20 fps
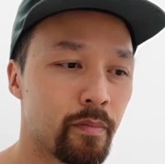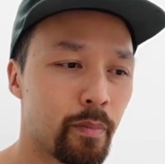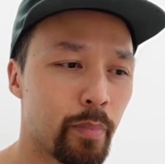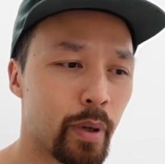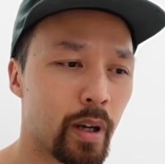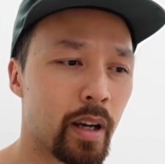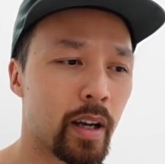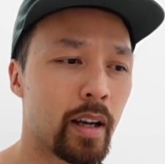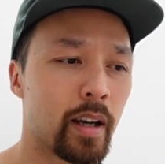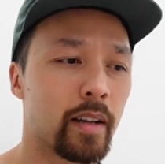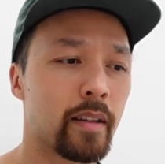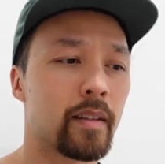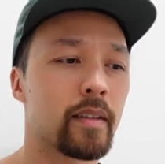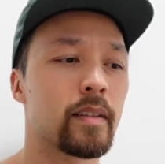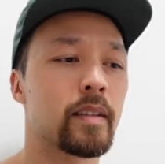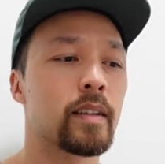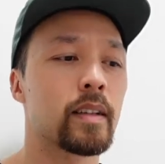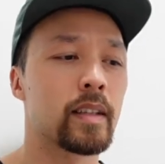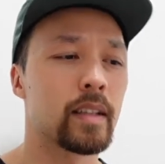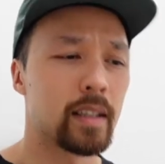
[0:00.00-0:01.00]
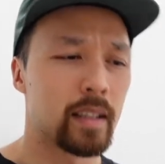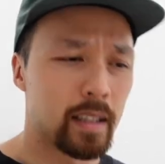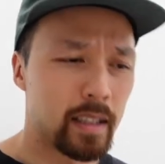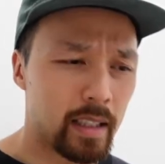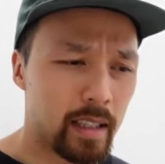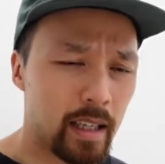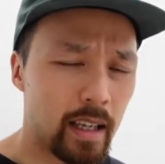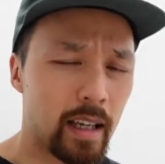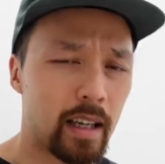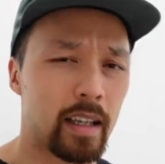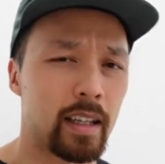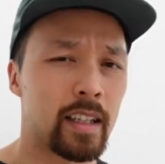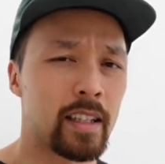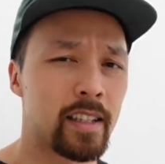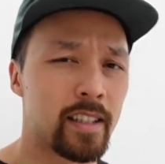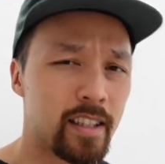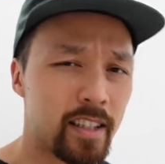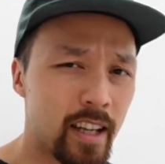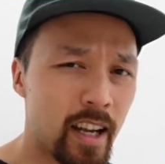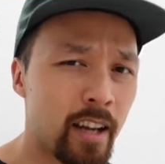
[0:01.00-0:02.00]
But yeah,
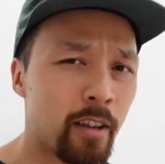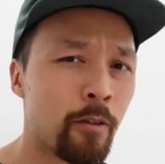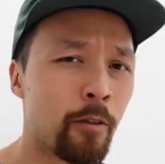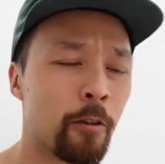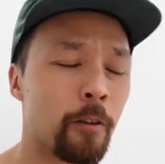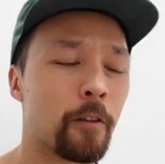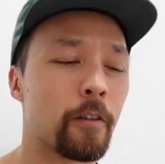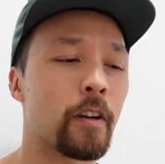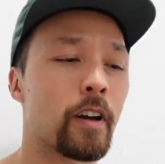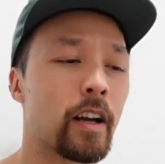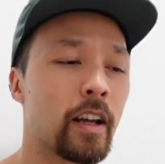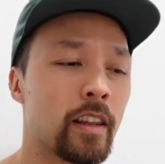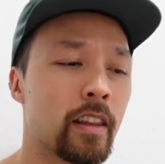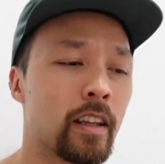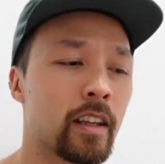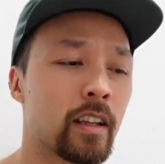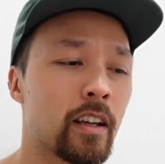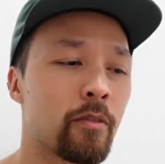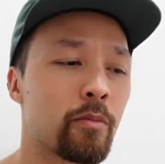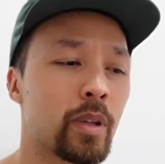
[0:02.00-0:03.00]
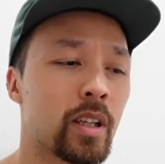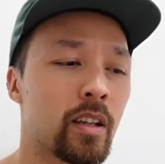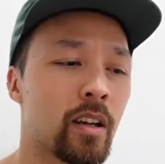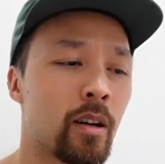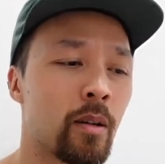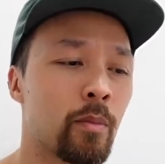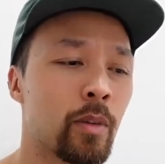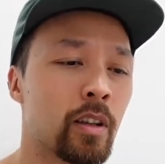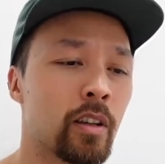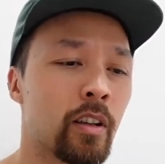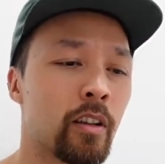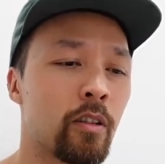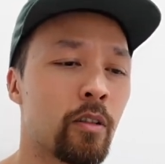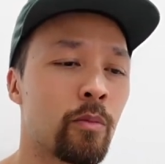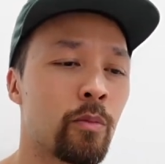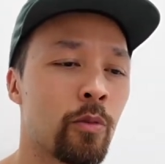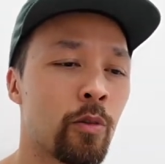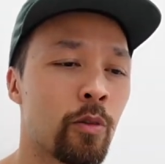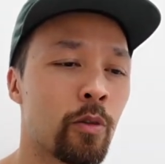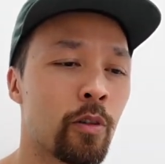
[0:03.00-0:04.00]
in general, I think I've become a little
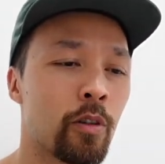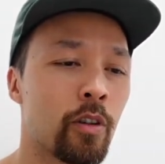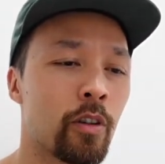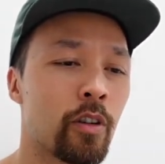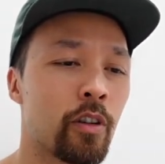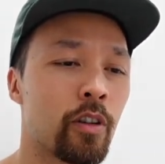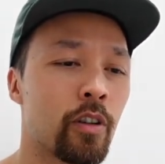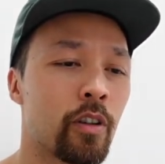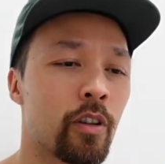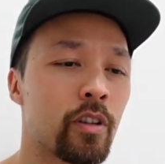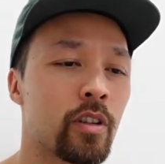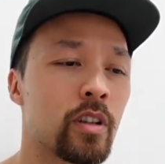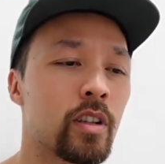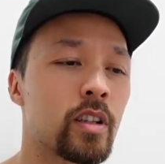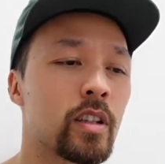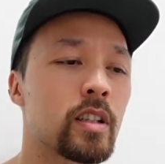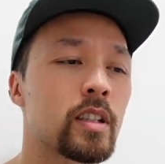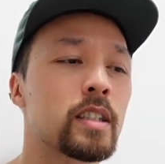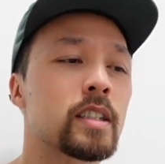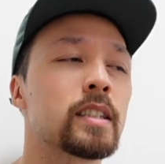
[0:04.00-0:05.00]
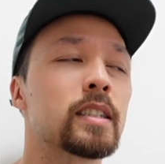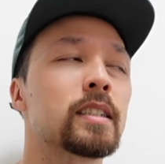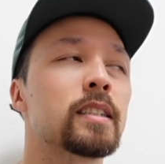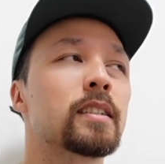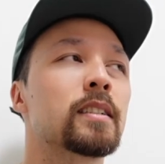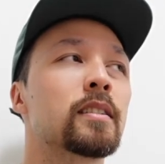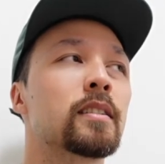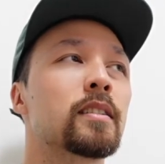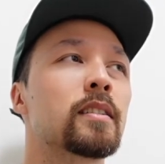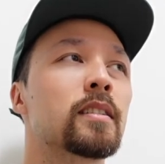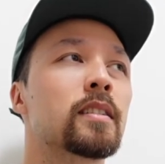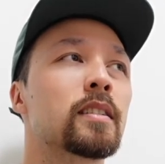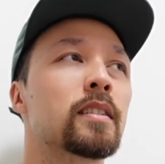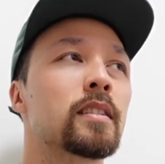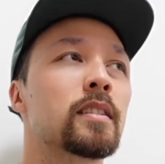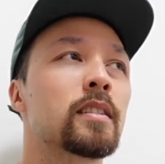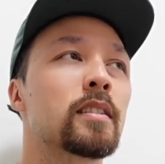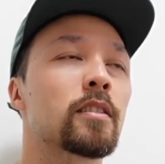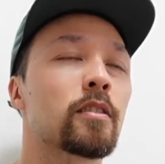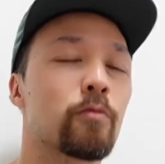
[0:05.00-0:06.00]
more
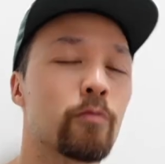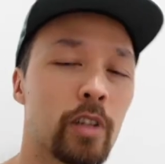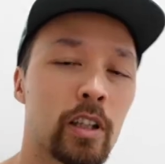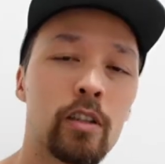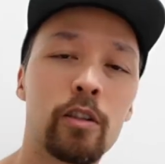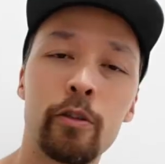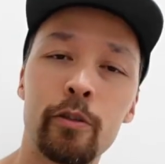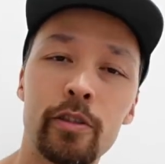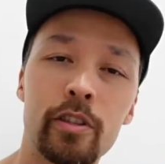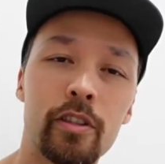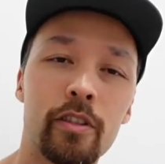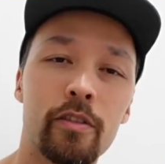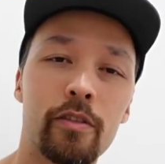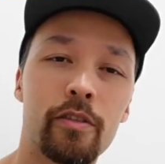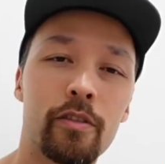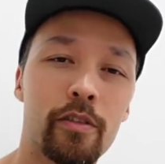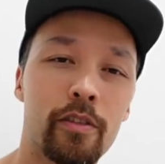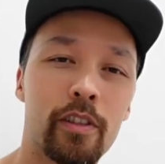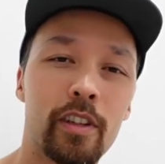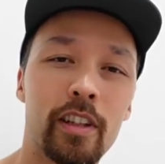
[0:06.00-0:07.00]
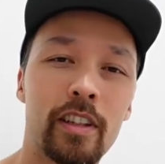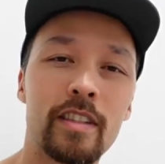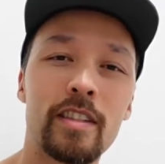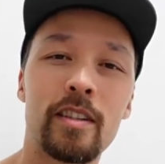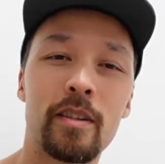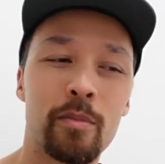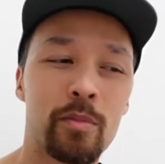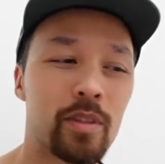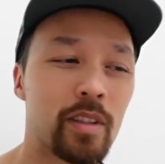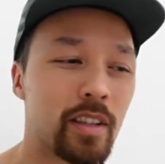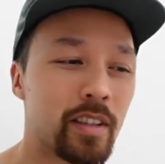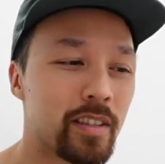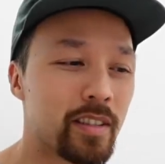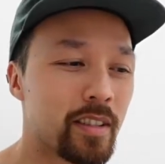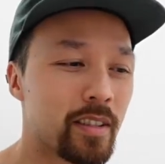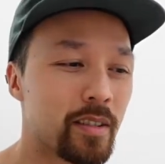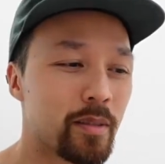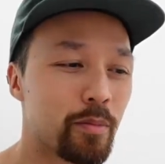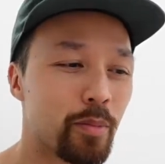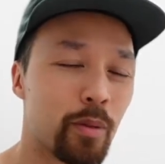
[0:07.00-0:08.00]
reclusive in some
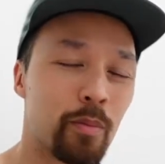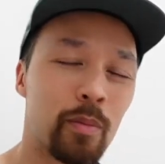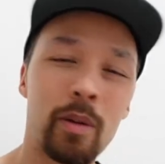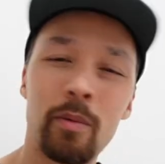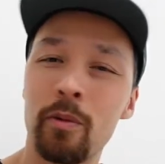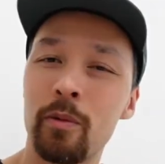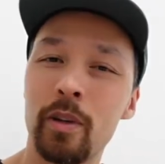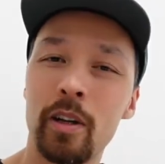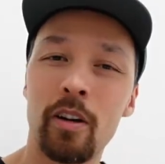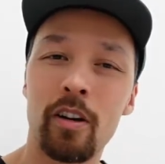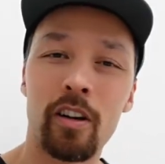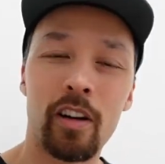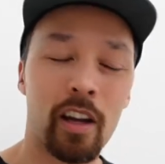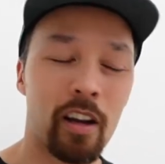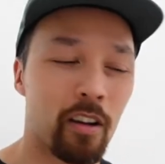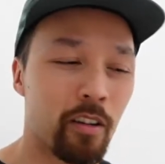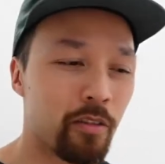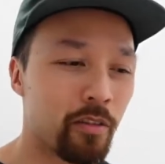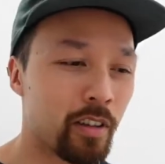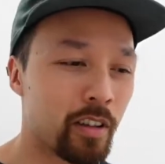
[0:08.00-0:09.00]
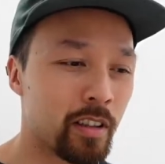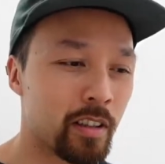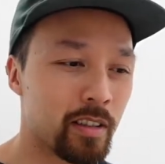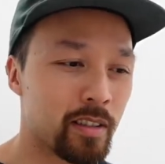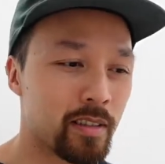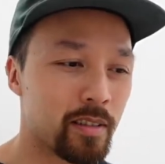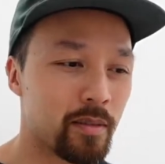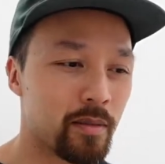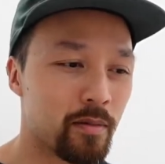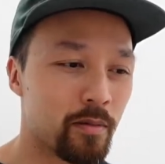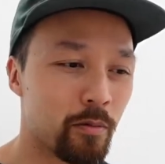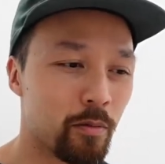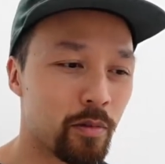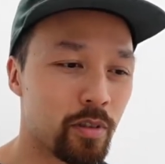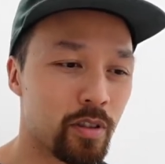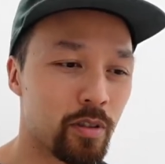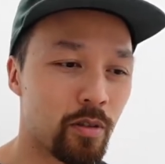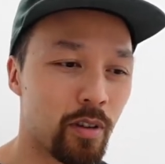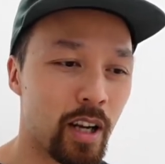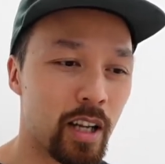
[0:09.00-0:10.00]
senses. But maybe we all have in this
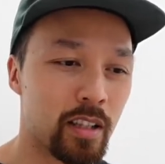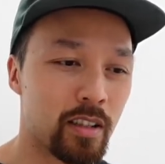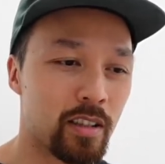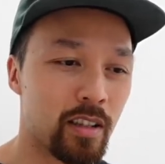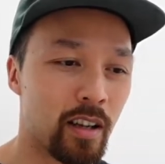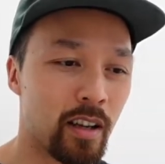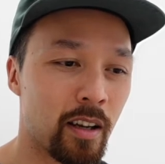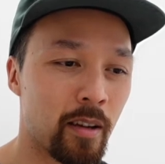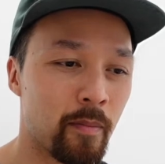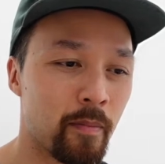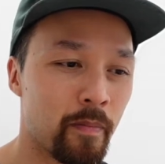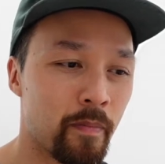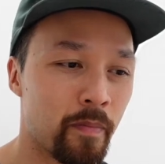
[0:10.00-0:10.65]
strange time.